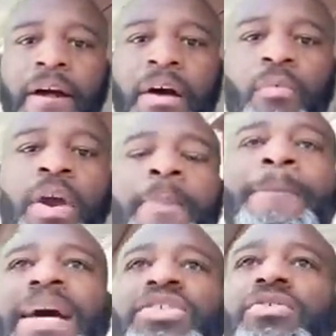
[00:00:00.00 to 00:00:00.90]
where it
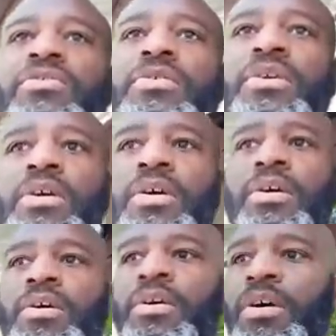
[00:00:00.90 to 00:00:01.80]
measures
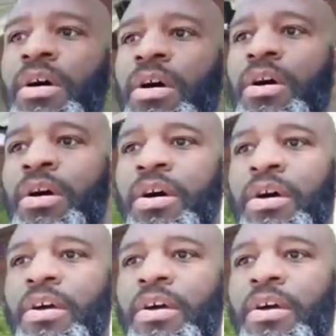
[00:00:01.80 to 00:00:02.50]
the